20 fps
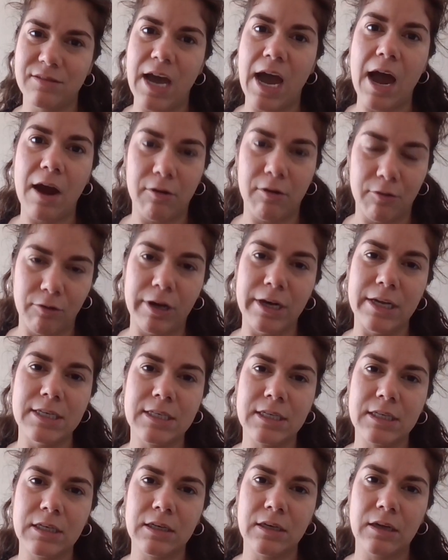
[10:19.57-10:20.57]
that
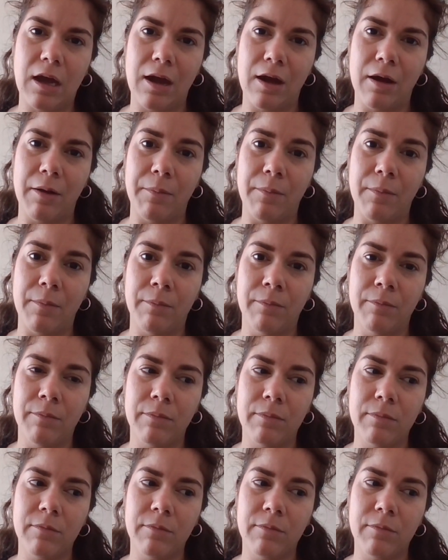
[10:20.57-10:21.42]
risk from